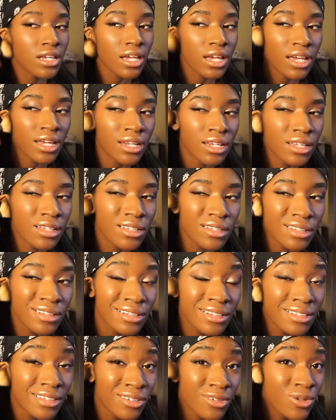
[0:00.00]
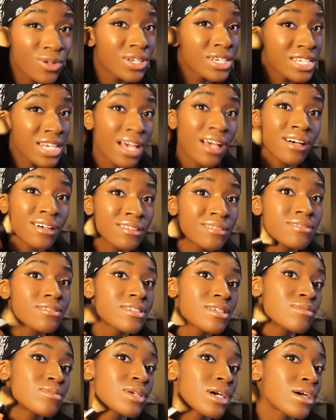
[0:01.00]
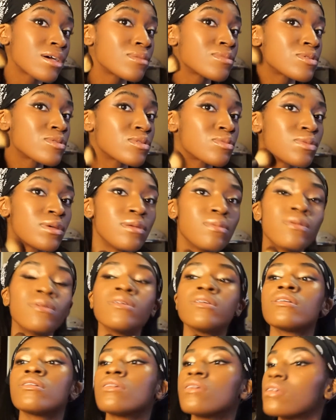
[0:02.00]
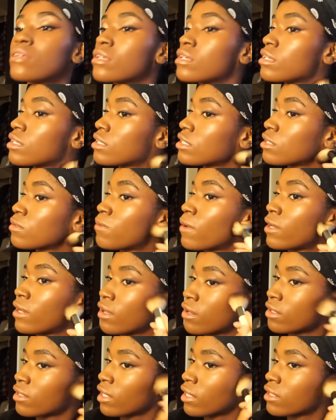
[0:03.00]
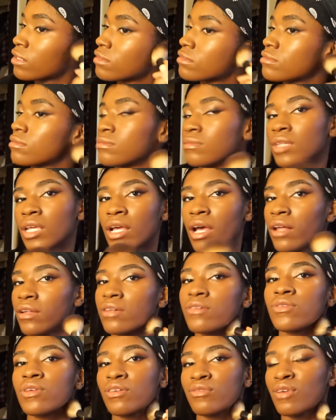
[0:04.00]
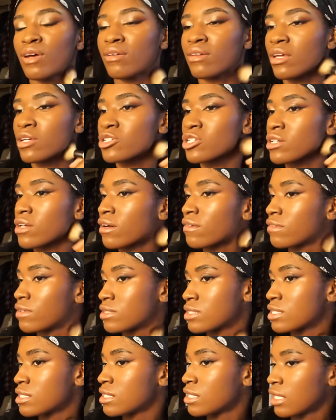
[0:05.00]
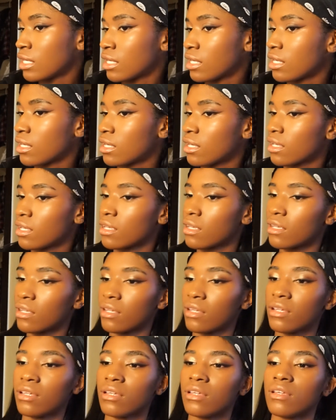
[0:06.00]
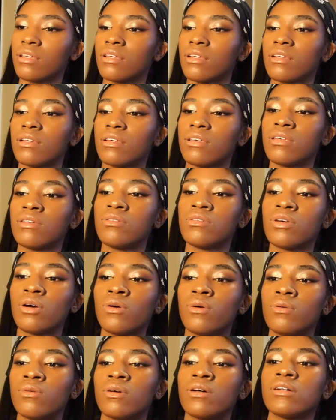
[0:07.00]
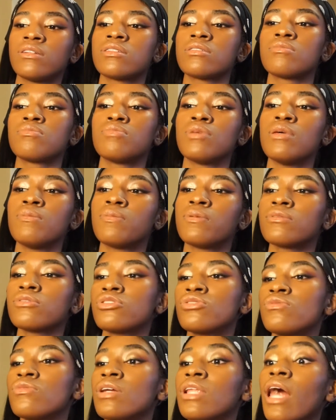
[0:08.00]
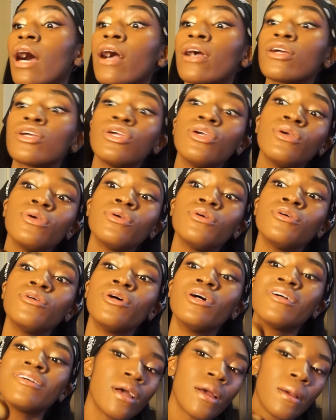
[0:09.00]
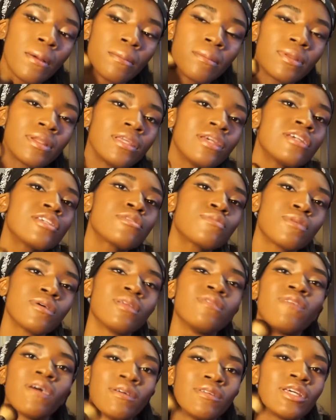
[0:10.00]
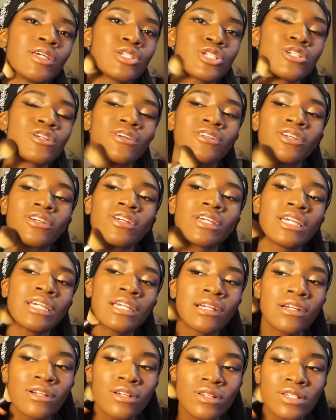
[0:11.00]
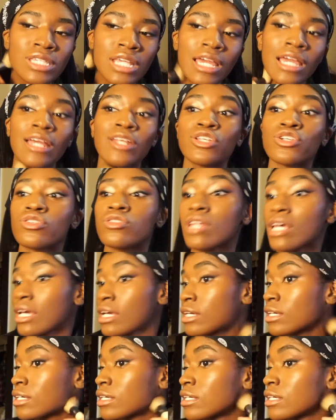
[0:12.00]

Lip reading: and you can tell sometimes with people, depending on like the color of their foundation, obviously. You don't want people to clock you. Please put foundation on your ears and your neck.